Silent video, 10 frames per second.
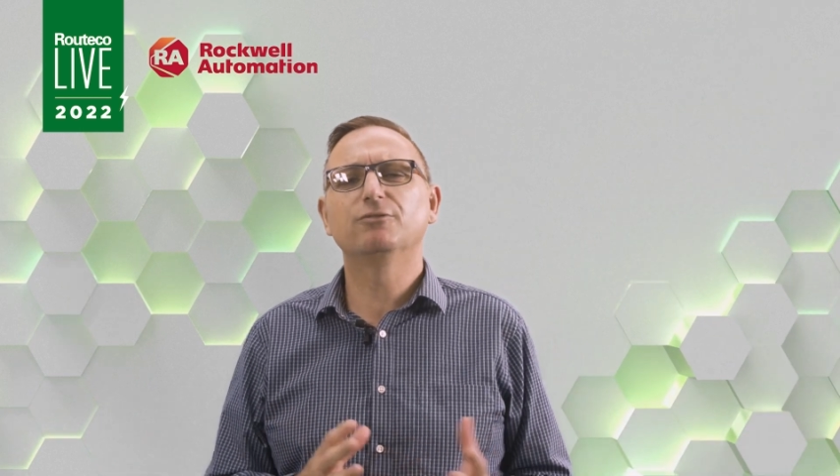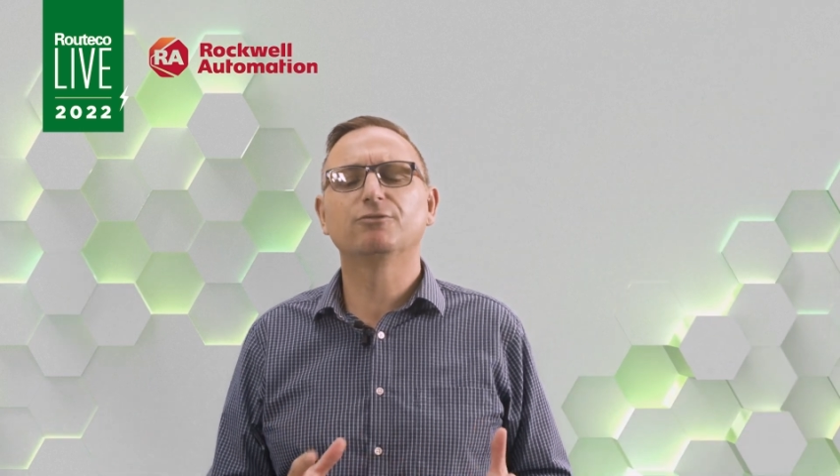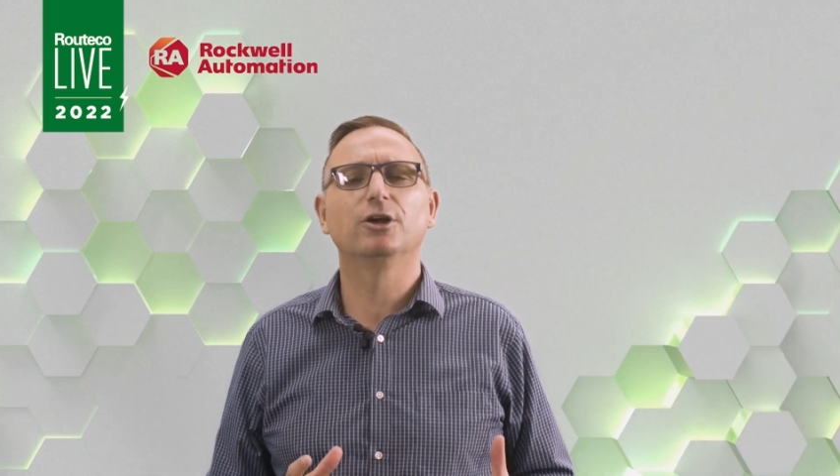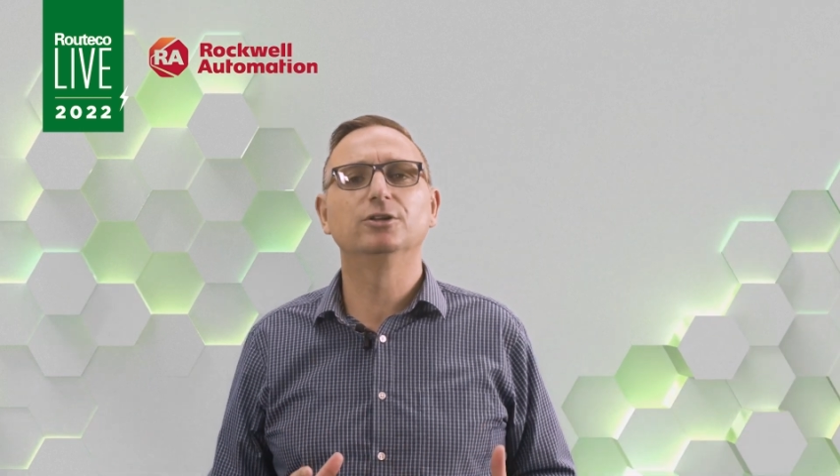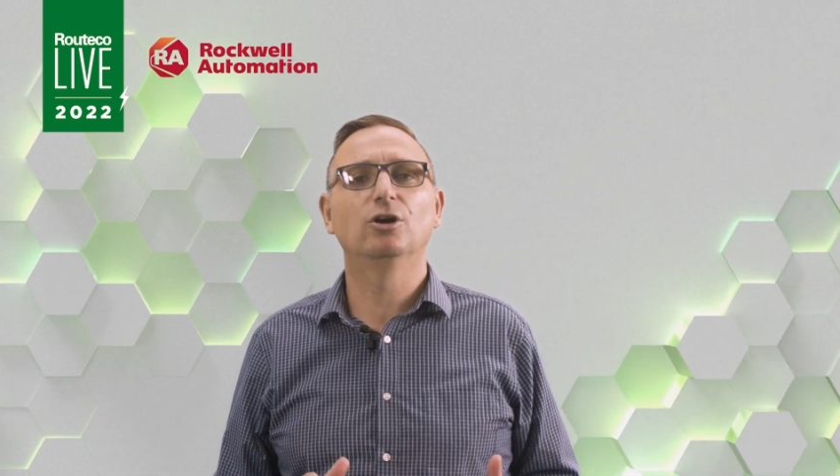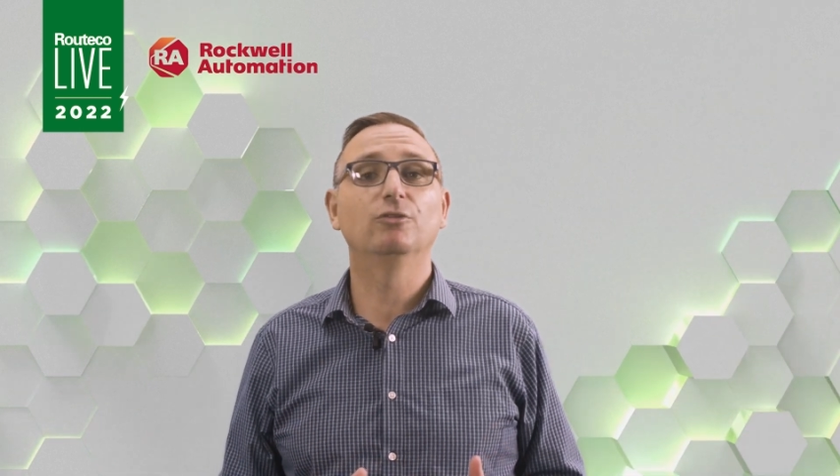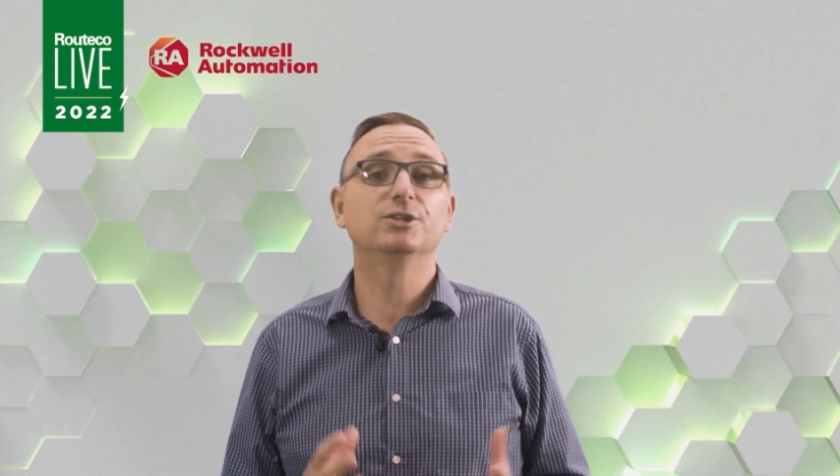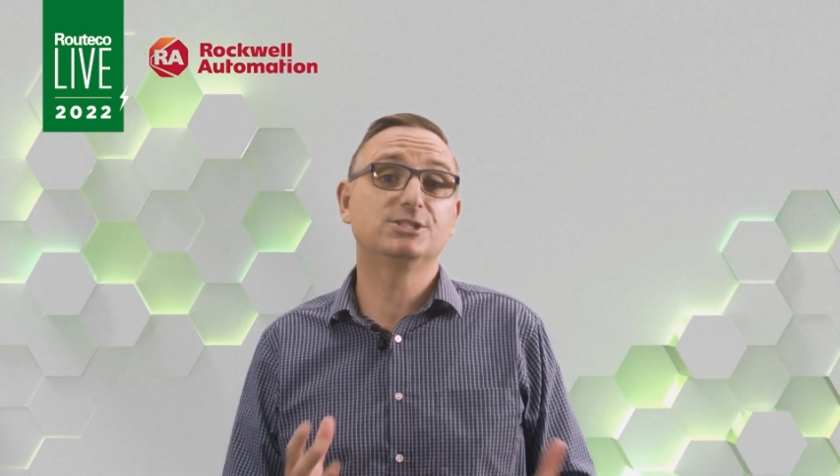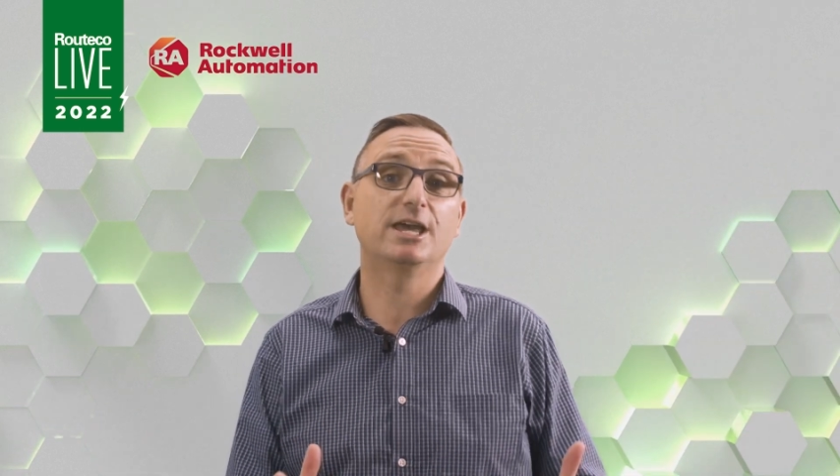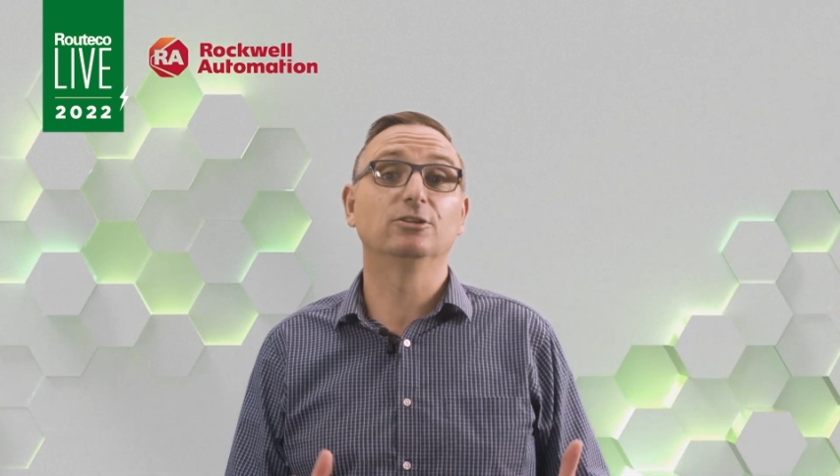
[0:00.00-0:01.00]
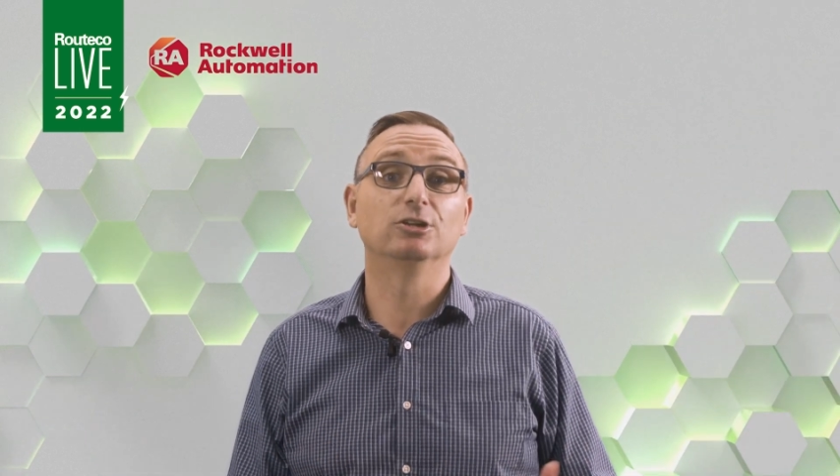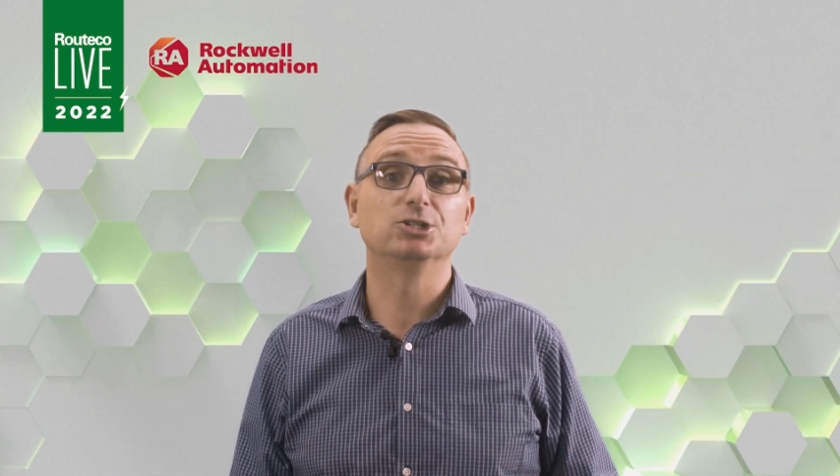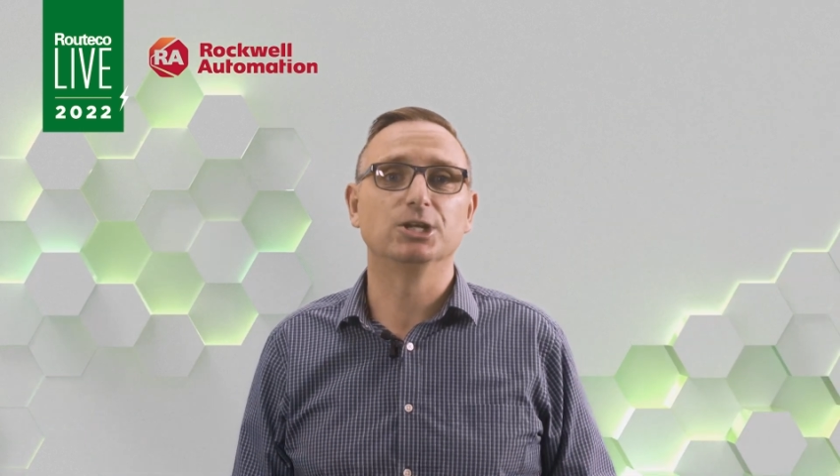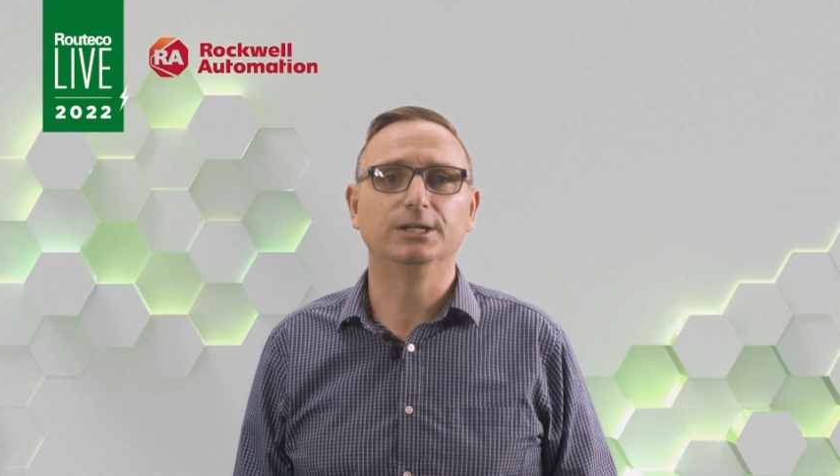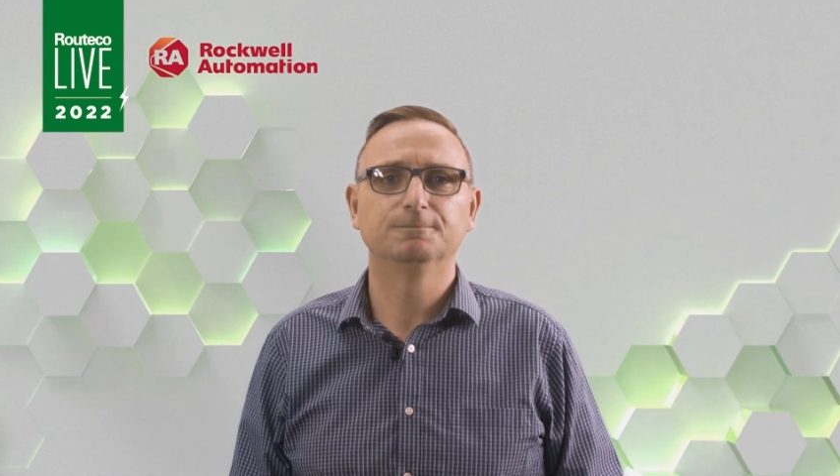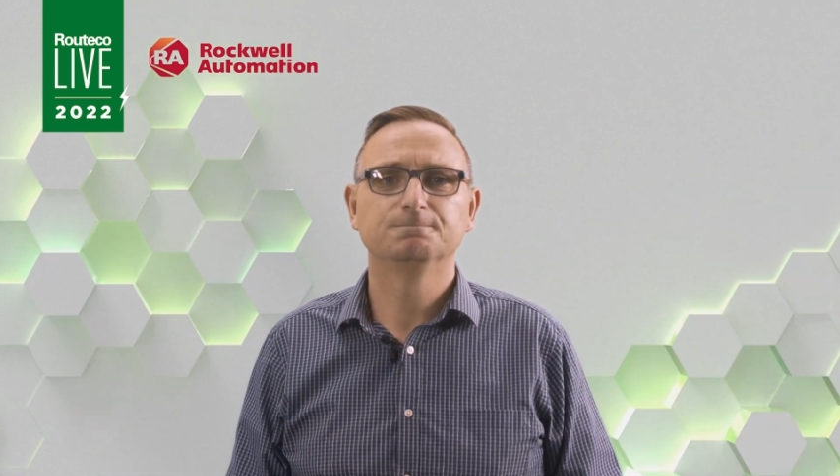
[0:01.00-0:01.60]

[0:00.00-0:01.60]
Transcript: in front of the technology.